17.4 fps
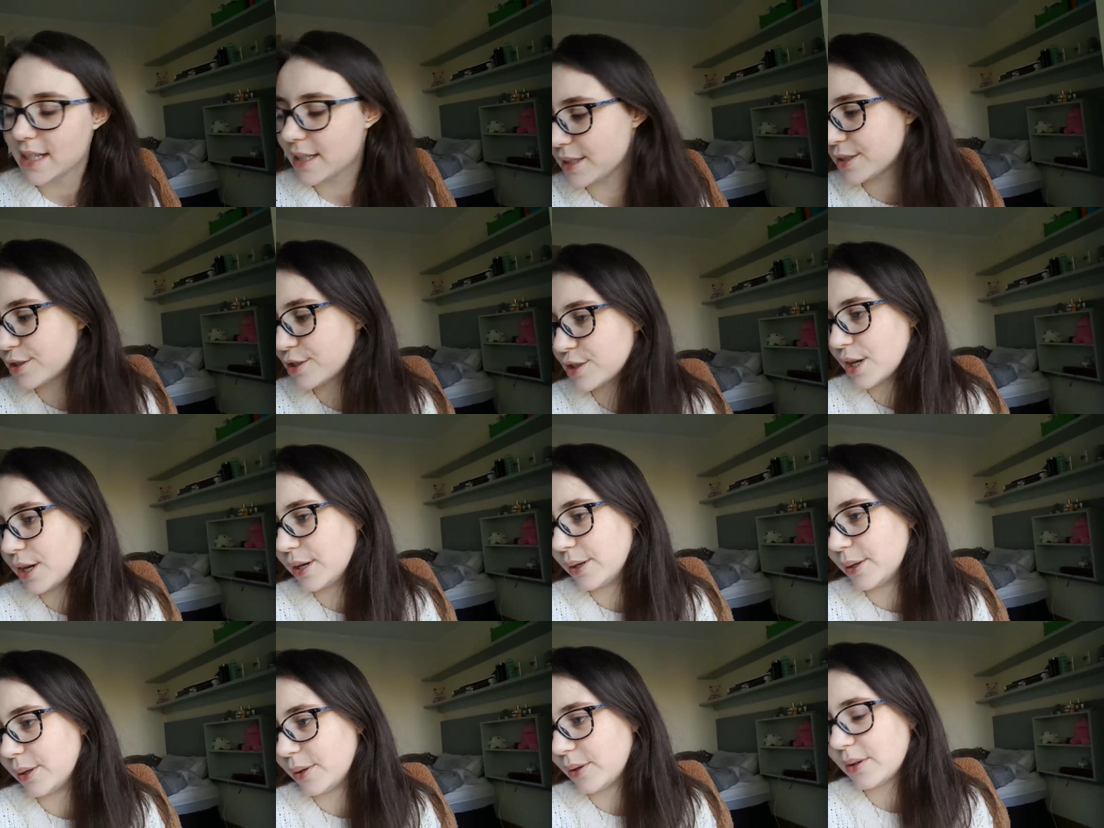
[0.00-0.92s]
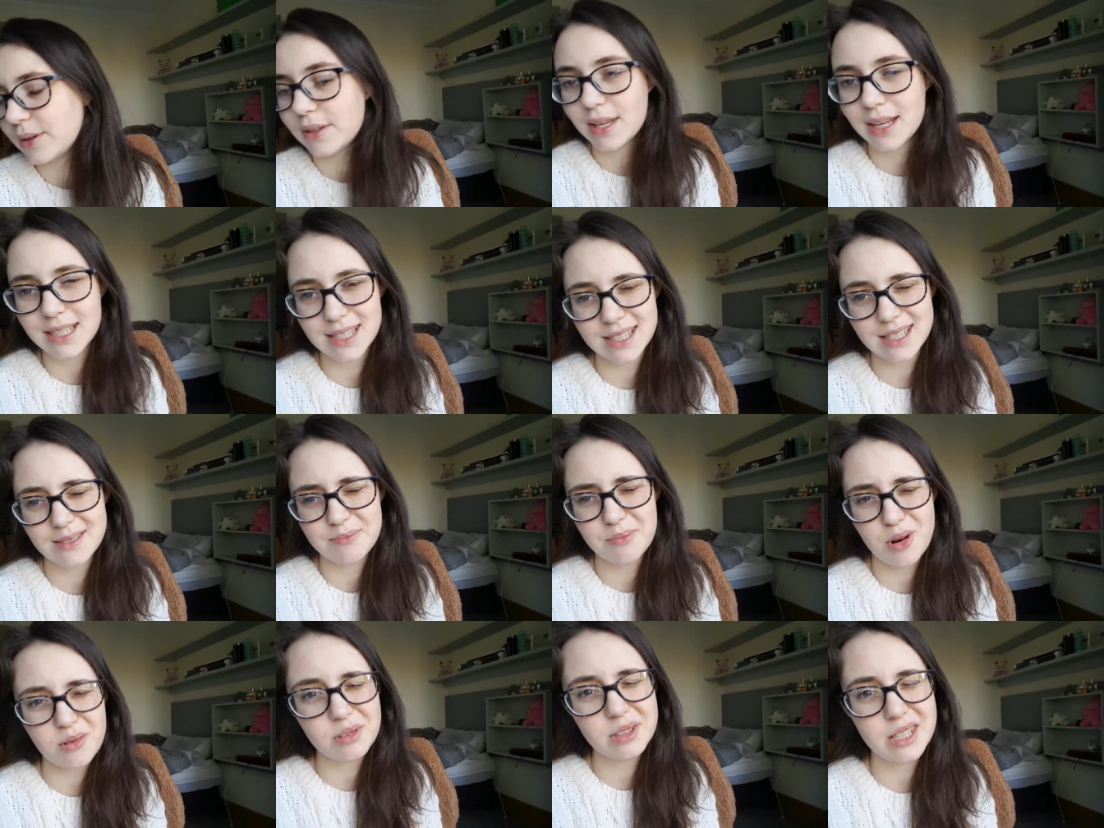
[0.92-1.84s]
So that's
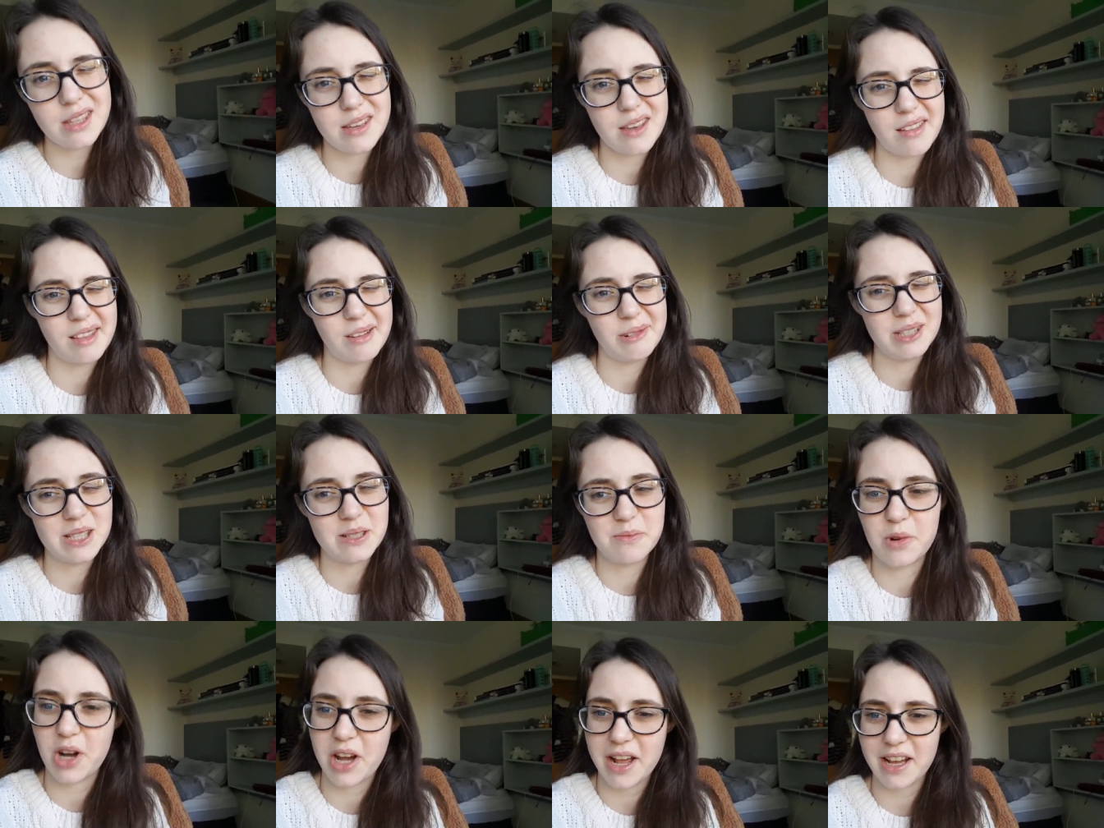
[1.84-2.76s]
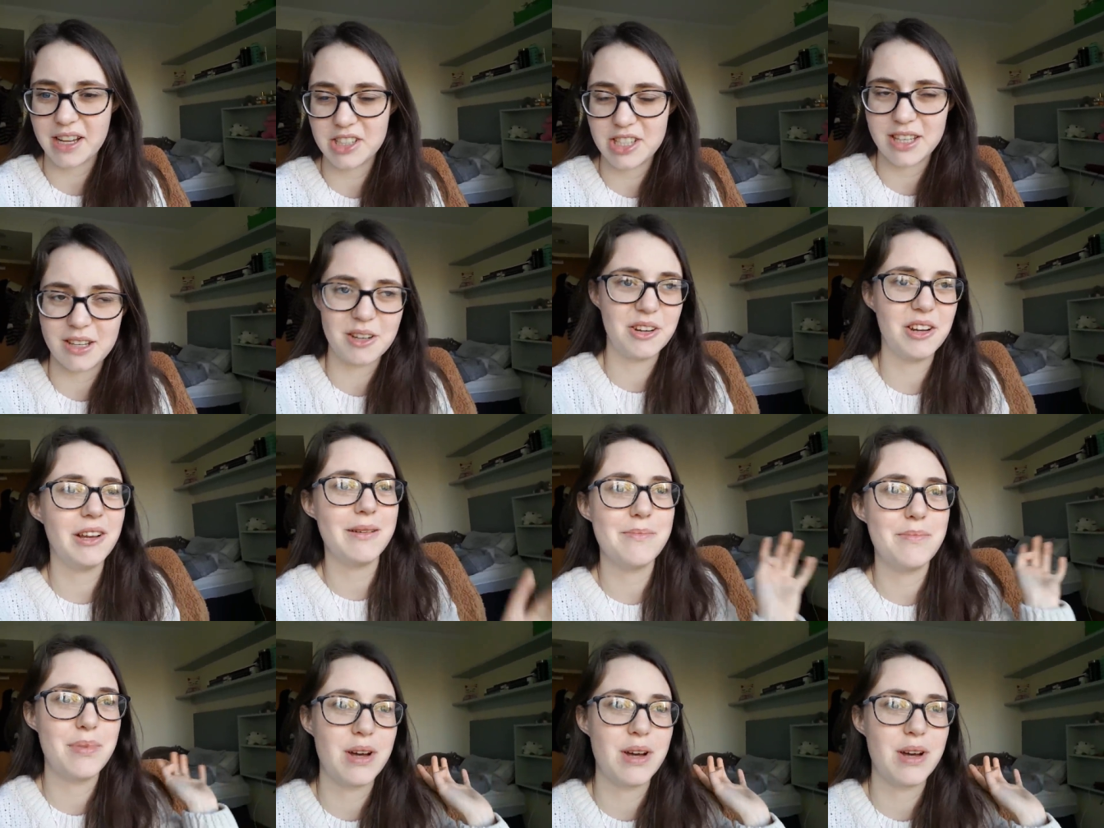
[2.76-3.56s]
probably the only reason why I actually got up.